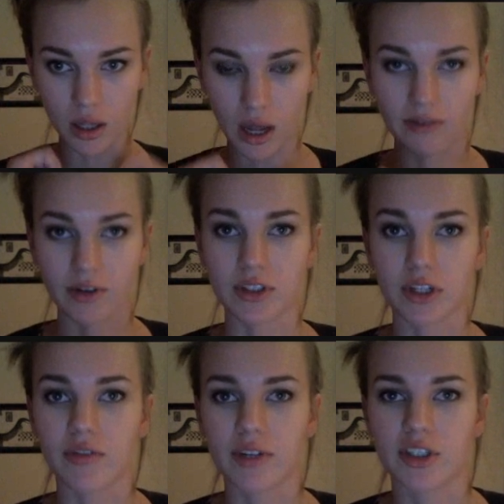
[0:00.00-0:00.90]
I first
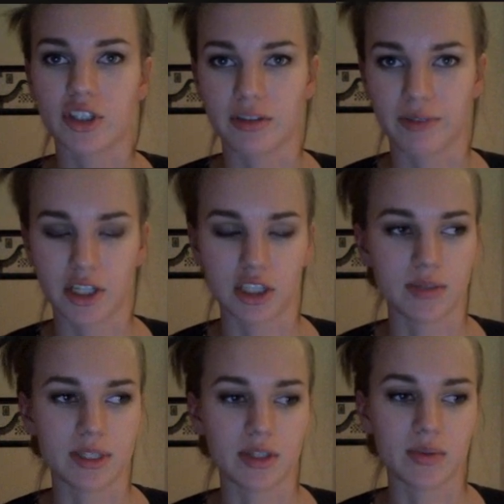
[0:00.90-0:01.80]
started researching
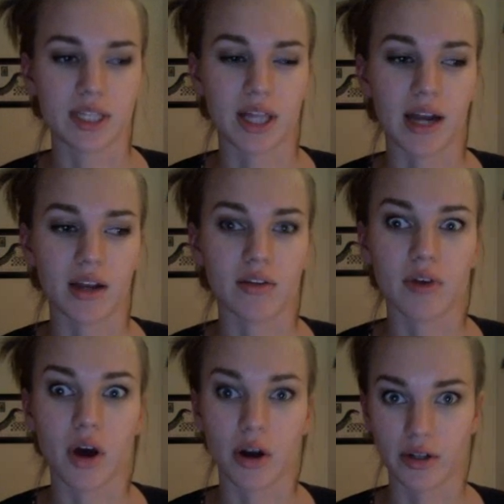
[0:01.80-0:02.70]
vaginismus, there was a lot of
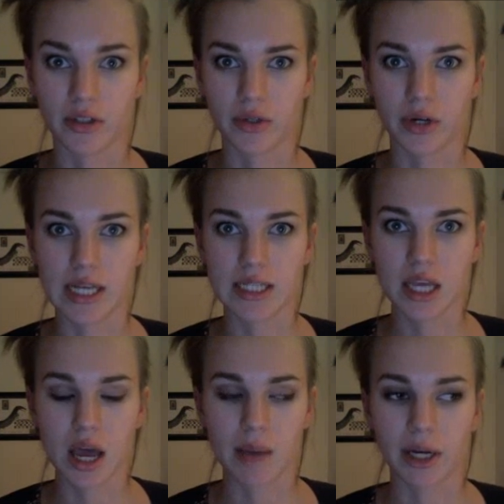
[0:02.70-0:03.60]
horror
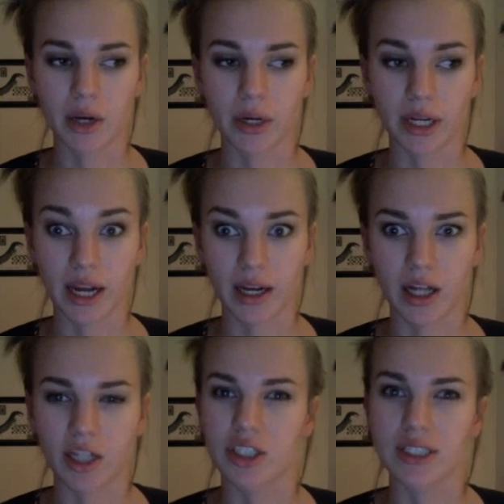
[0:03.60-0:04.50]
stories about going to
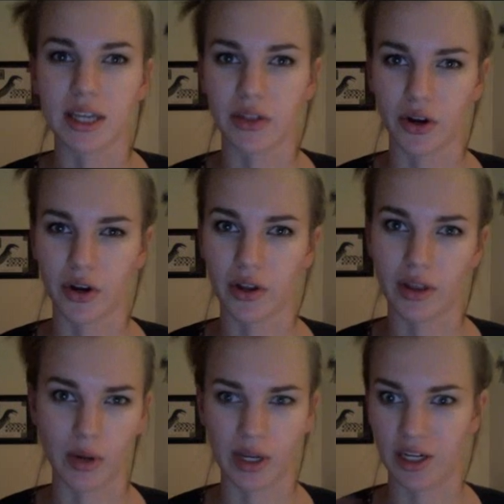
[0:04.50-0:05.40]
gynecologists. Either
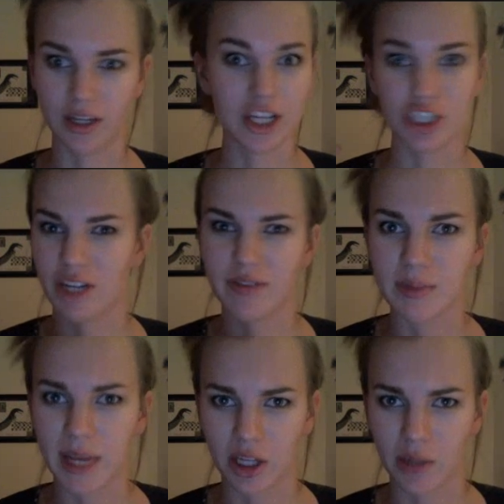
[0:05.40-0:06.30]
they would shove the
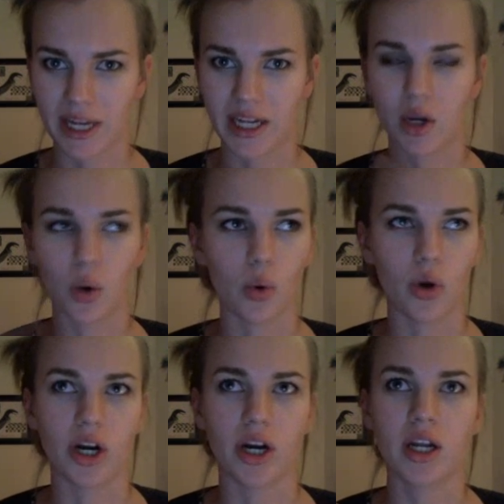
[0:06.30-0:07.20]
speculum in
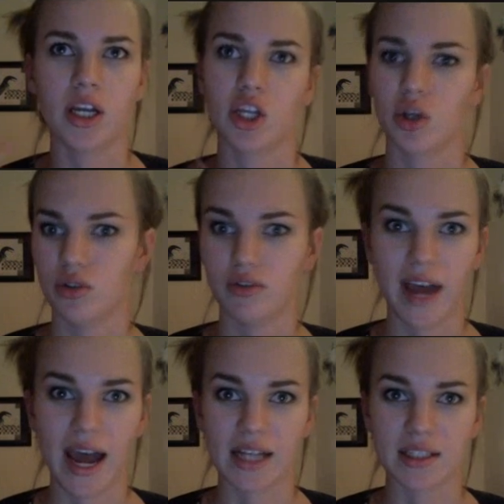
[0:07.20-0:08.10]
or go too
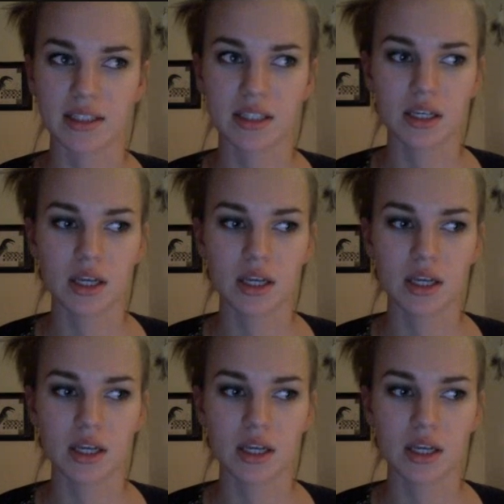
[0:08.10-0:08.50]
fast,